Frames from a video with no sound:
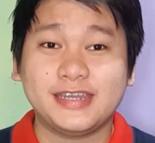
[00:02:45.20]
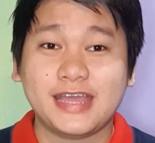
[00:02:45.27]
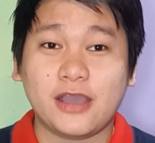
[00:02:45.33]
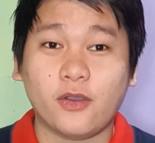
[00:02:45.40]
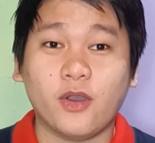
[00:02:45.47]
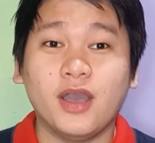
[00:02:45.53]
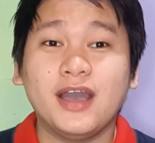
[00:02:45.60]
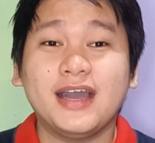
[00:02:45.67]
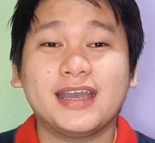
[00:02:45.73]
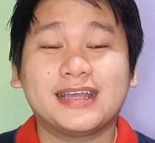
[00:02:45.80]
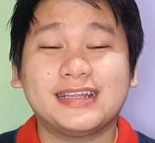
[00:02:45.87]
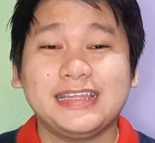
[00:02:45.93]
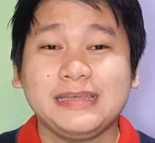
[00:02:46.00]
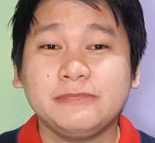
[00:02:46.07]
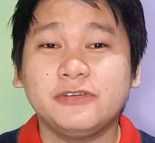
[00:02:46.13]
Now, a
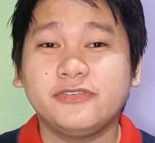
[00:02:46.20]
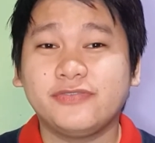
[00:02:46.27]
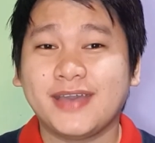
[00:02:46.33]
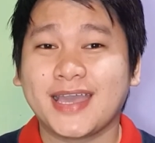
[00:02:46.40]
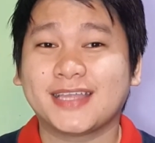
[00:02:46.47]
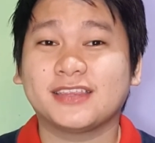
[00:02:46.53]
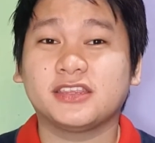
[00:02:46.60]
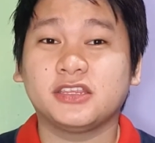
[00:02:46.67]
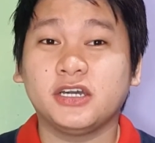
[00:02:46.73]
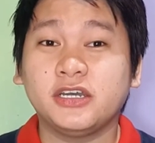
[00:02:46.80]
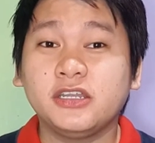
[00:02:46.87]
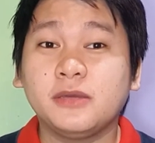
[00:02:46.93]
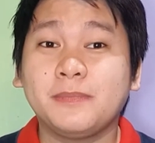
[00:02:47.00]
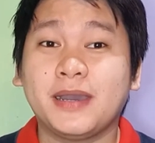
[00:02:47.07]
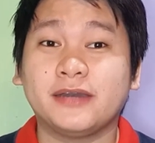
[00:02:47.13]
claim of fact
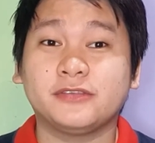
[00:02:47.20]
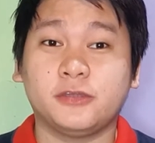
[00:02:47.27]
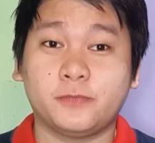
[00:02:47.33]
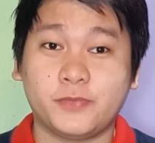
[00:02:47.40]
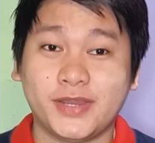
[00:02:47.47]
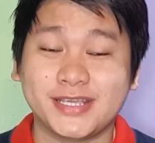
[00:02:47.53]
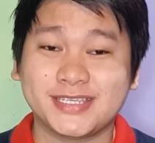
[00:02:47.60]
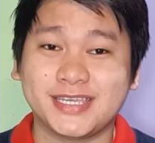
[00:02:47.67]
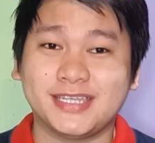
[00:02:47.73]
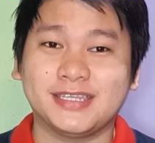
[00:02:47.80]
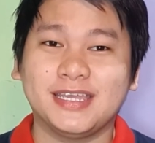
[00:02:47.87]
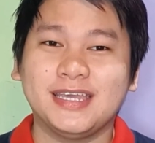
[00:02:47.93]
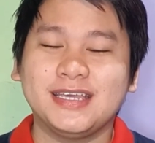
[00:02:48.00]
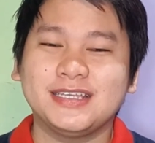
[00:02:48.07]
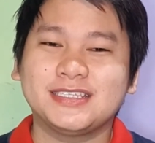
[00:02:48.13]
done about the
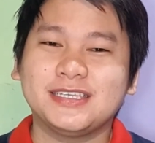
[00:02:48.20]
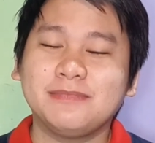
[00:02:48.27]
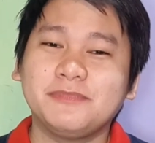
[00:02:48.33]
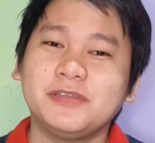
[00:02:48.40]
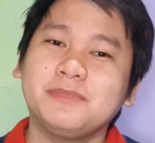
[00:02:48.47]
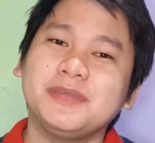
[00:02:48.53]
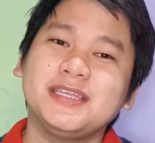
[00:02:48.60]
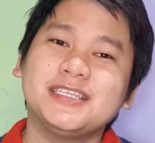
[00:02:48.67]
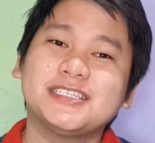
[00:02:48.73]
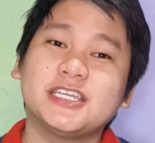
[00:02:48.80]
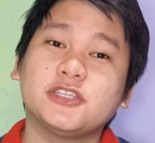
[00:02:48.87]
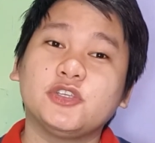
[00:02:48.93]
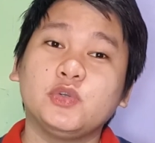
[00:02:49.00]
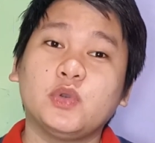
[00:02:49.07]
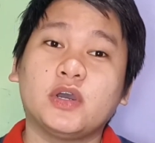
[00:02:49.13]
present simply means
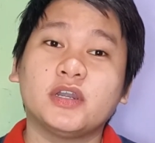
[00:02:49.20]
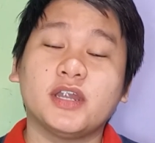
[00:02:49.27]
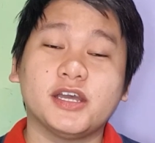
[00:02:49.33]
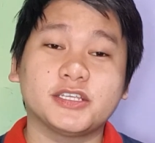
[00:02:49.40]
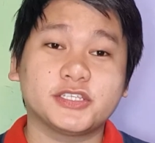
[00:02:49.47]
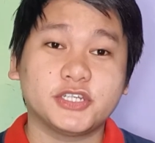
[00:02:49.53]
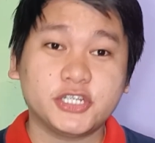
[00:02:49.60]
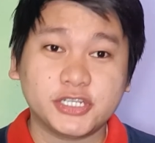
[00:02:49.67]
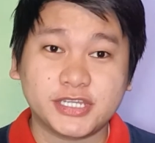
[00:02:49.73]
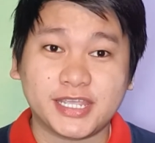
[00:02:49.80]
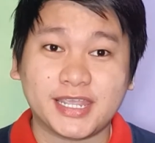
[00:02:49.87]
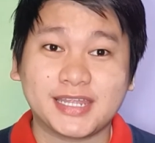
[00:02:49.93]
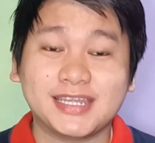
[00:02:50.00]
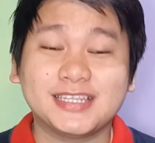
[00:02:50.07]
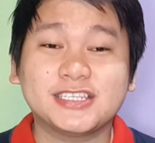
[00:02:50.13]
that you are
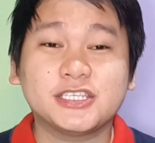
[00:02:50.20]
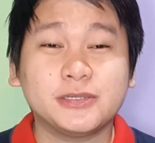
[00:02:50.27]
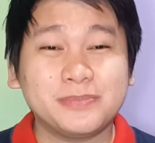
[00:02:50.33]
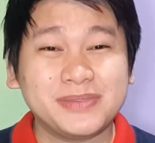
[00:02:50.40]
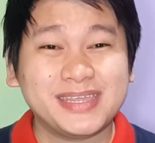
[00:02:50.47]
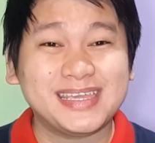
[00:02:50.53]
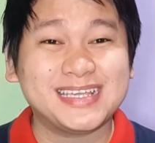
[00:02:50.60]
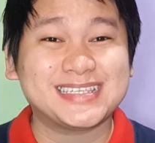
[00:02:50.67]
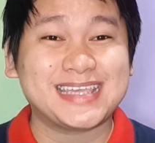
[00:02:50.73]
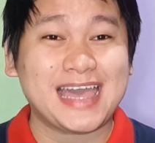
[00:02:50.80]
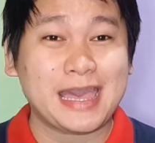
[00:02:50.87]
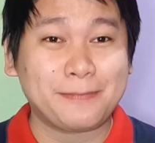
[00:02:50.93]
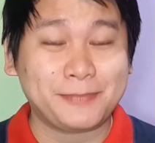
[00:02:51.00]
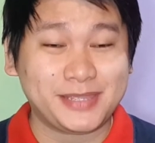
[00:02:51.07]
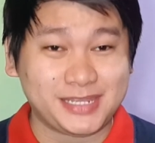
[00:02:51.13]
asserting that something is
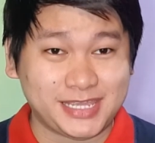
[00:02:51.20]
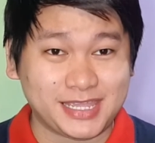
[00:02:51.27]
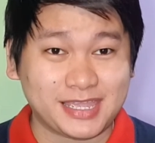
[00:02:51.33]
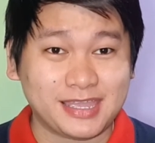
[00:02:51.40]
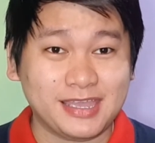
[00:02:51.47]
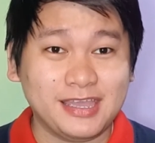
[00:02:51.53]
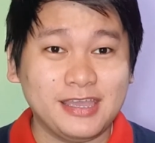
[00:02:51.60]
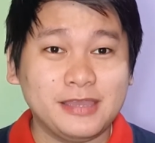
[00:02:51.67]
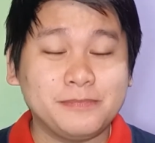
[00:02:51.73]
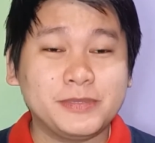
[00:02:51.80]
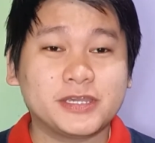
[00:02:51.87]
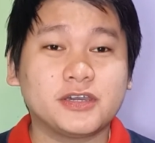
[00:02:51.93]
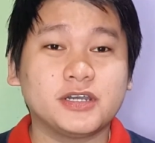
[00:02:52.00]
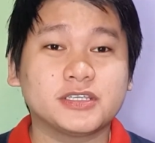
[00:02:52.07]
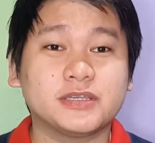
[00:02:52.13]
happening
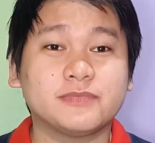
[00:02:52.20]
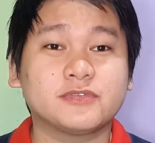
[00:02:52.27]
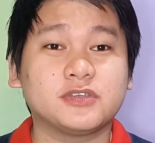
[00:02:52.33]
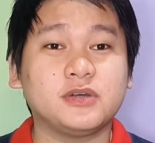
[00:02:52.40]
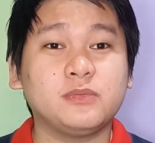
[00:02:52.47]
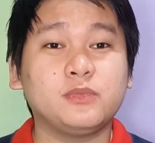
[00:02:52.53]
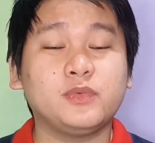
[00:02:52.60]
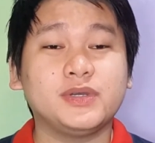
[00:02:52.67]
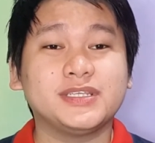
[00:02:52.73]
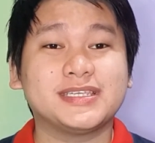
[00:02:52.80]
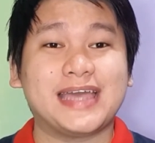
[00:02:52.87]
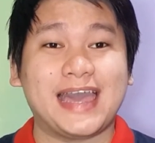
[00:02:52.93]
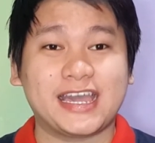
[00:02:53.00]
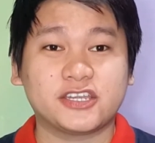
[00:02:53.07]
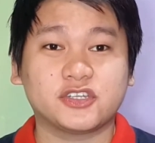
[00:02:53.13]
because of
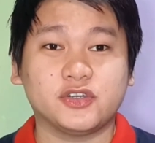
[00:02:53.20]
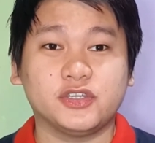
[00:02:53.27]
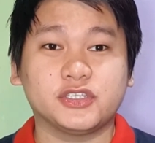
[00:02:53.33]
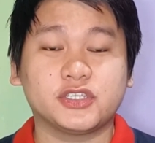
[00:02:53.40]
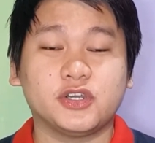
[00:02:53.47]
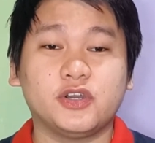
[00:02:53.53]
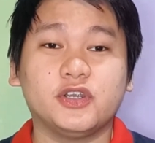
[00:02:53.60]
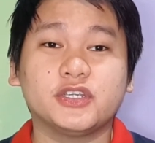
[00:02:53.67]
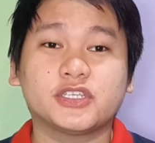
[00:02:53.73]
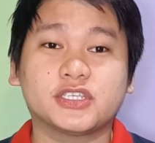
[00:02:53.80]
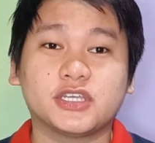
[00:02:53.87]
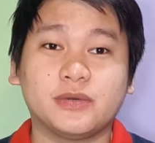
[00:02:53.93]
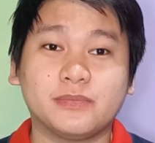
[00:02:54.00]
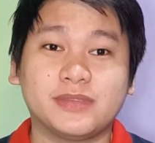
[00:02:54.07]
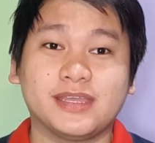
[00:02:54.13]
someone's actions or
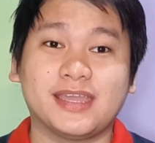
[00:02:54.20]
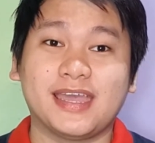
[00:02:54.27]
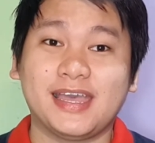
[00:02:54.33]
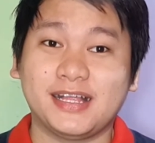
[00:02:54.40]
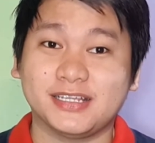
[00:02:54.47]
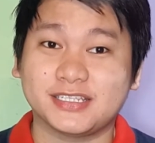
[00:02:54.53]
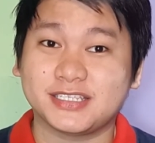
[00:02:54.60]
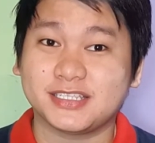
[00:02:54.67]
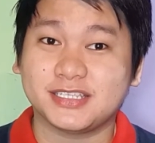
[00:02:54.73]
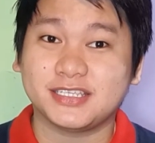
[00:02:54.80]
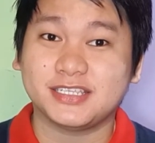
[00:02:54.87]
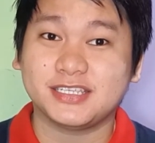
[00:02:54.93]
something else.